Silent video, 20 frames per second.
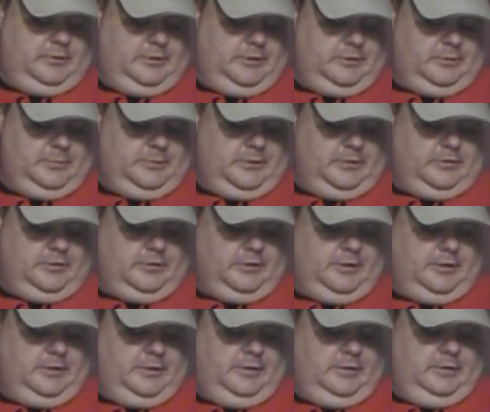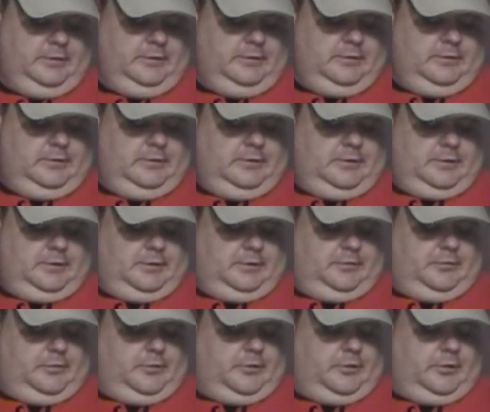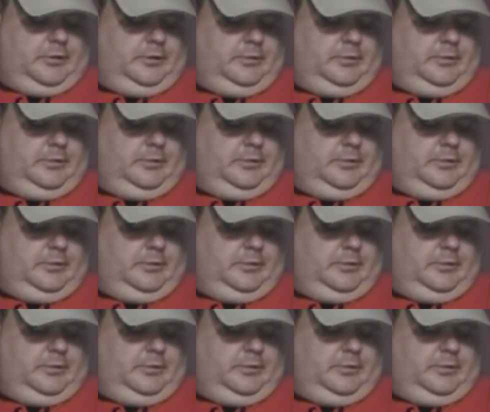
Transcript: and he has a M I C and for